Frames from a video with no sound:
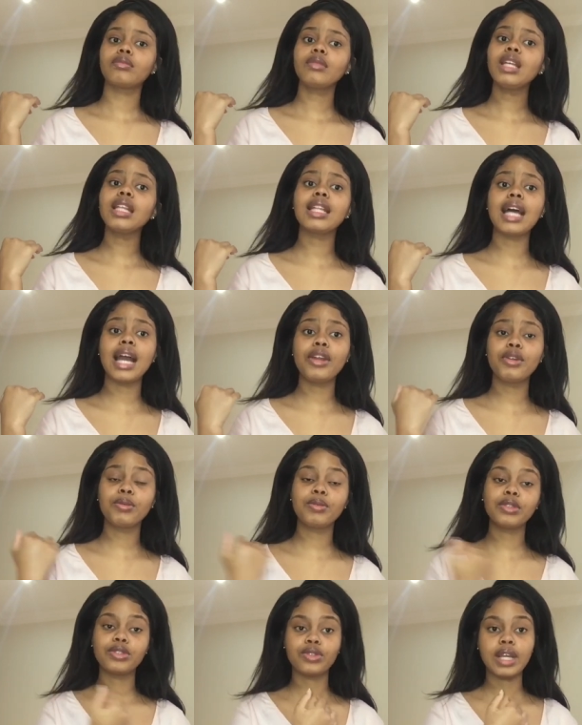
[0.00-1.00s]
the Hydro
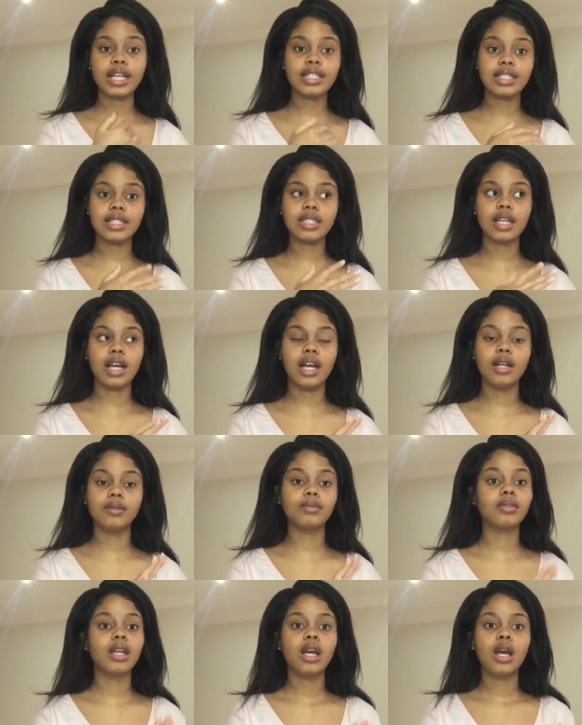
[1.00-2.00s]
Boost range
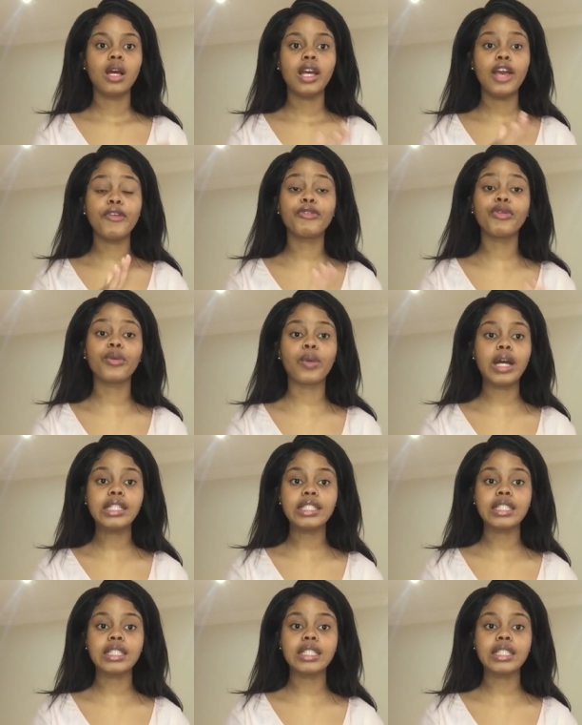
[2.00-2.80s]
um, if you want,